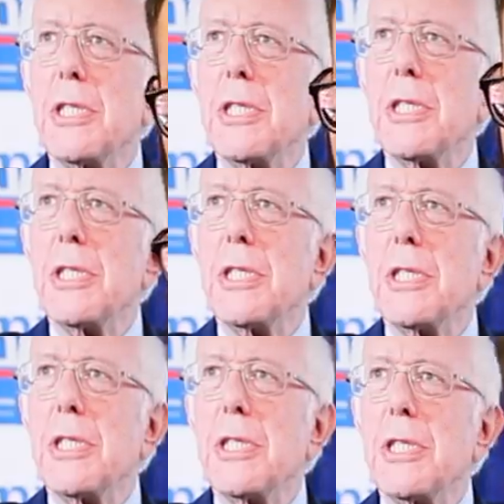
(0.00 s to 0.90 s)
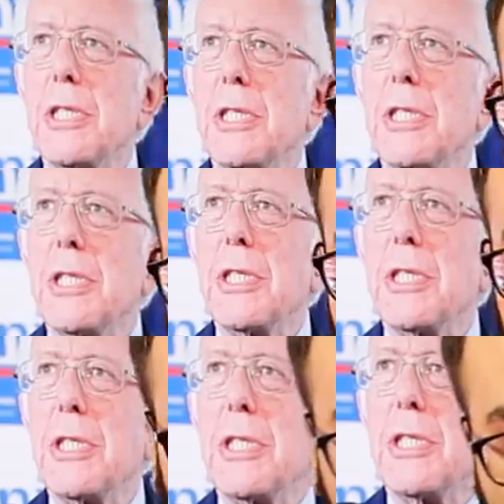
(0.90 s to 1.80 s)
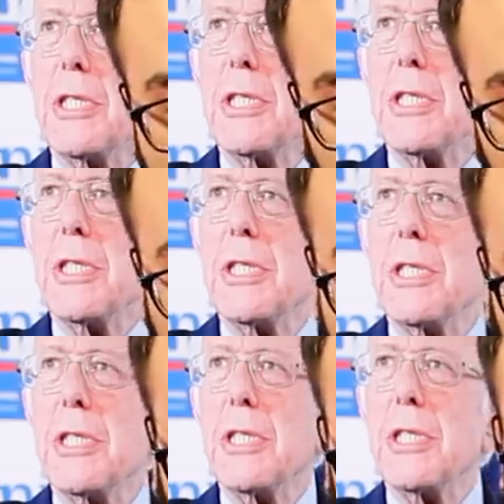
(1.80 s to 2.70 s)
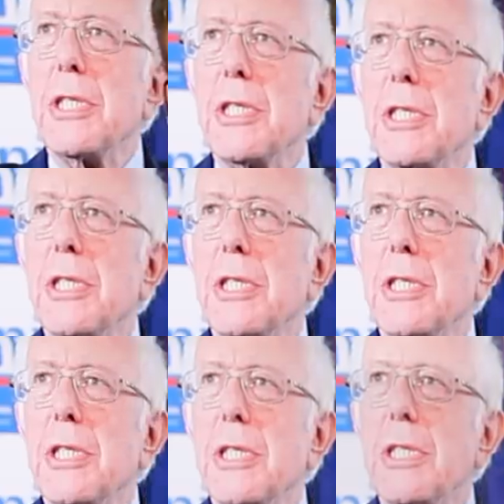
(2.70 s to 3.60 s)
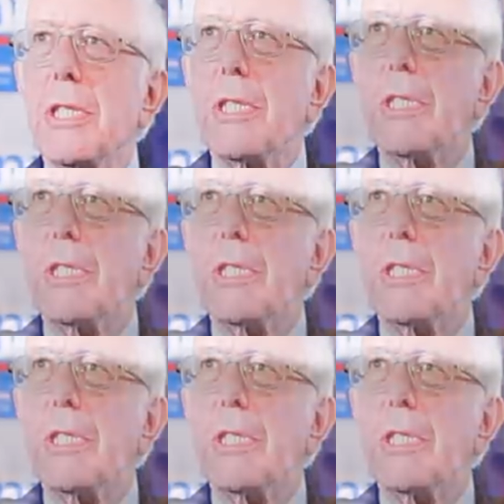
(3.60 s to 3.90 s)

No words are spoken by the person on screen.